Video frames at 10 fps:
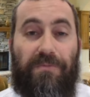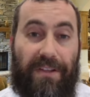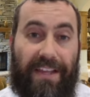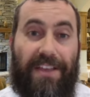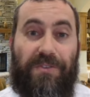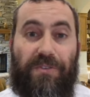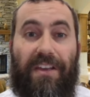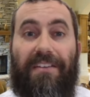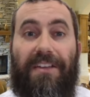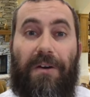Well, I guess
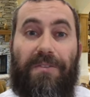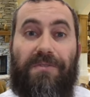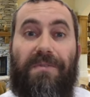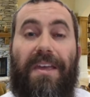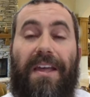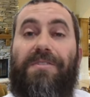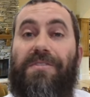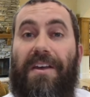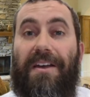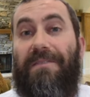uh, you know it's
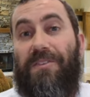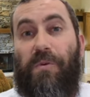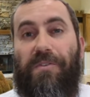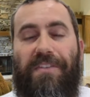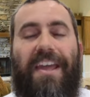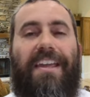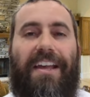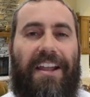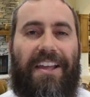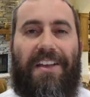it's uh, it's worth
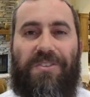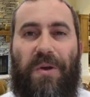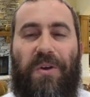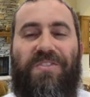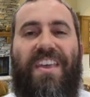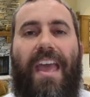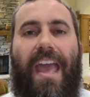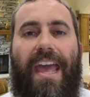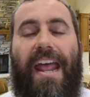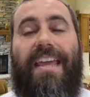taking it, I, I suppose.
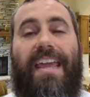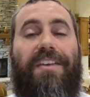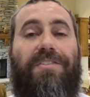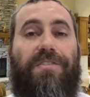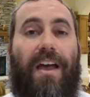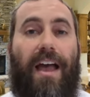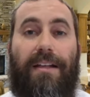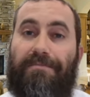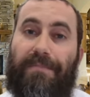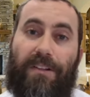In any case,
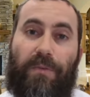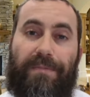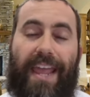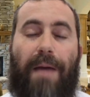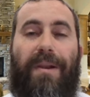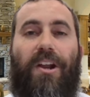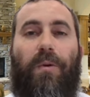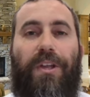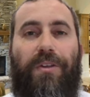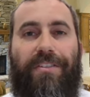uh, we will be happy to hear
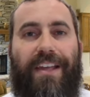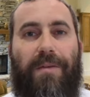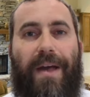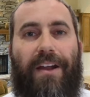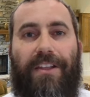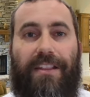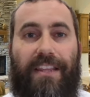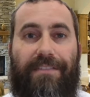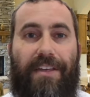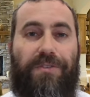what you think about it. You can
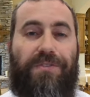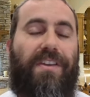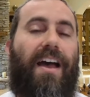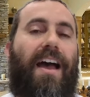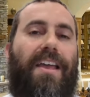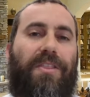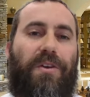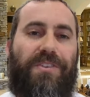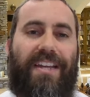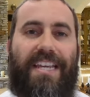leave those, uh,
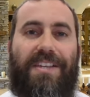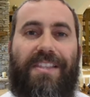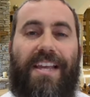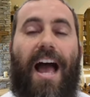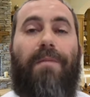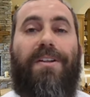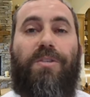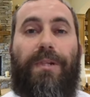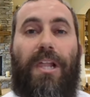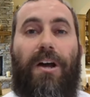those ideas in the
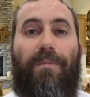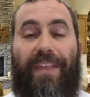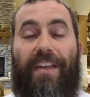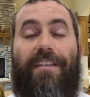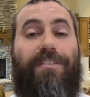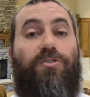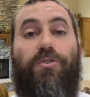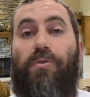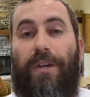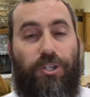comments below. If you
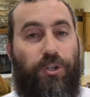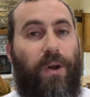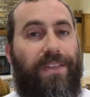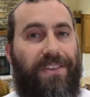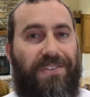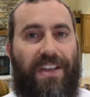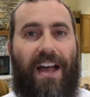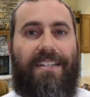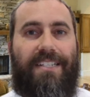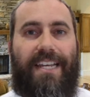do enjoy this
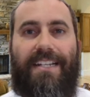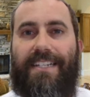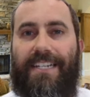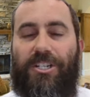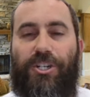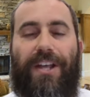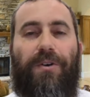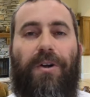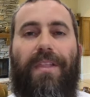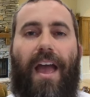content in
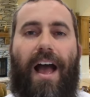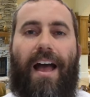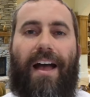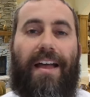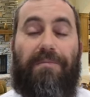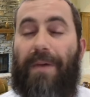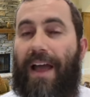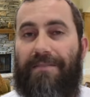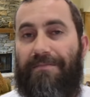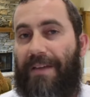general, uh,
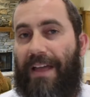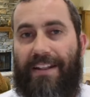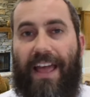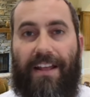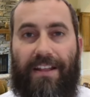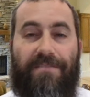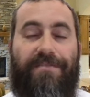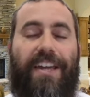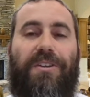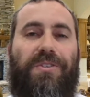I, I, I,
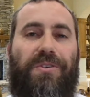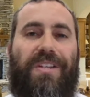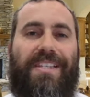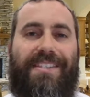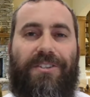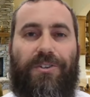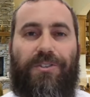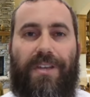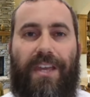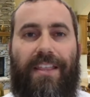invite you to consider
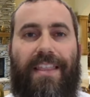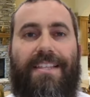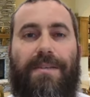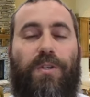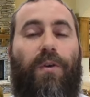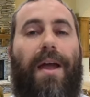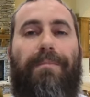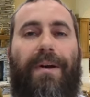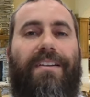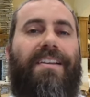hitting that
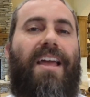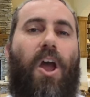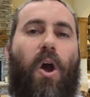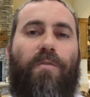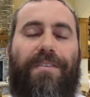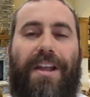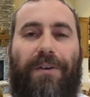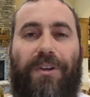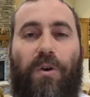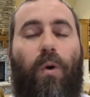subscribe button over
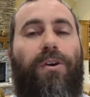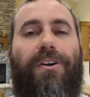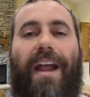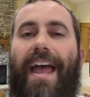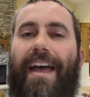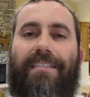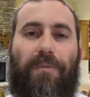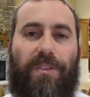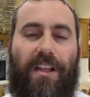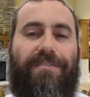there in the corner and
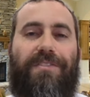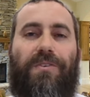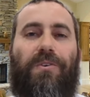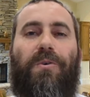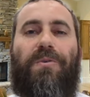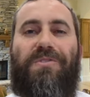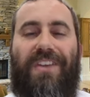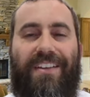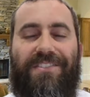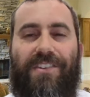would love to
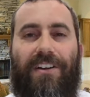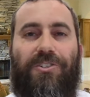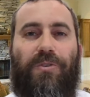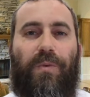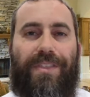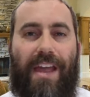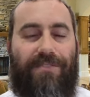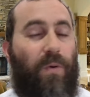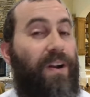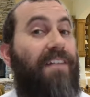stay in touch with everyone.